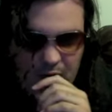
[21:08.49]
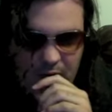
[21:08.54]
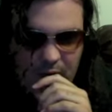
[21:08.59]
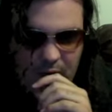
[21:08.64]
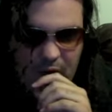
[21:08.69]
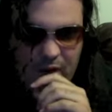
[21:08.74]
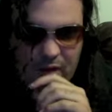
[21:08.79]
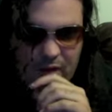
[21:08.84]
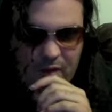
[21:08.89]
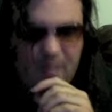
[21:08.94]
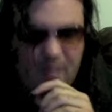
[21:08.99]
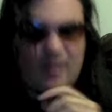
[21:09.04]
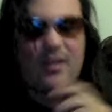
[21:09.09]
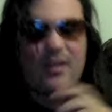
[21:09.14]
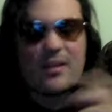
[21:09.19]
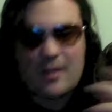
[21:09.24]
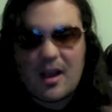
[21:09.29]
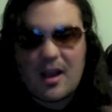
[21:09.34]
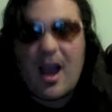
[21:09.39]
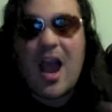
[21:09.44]
or
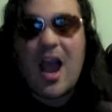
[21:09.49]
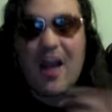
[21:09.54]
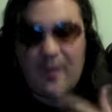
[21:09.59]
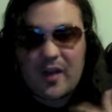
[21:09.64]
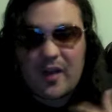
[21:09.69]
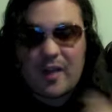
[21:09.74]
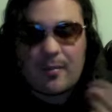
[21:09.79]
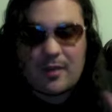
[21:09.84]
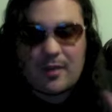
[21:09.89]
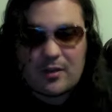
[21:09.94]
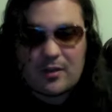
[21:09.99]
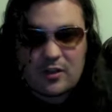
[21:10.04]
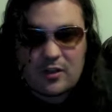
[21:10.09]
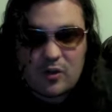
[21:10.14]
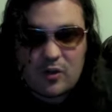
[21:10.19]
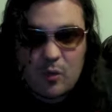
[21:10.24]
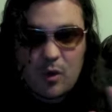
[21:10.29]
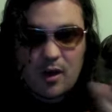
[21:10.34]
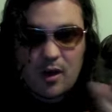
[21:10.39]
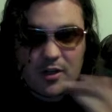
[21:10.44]
I recommend
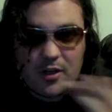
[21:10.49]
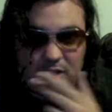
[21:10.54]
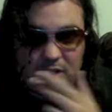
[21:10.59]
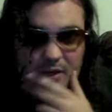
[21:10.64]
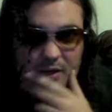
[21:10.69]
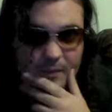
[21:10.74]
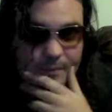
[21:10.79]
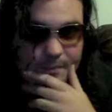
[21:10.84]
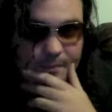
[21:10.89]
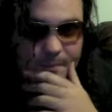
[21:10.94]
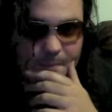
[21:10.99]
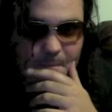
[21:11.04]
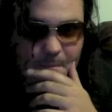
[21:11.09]
that you watch it.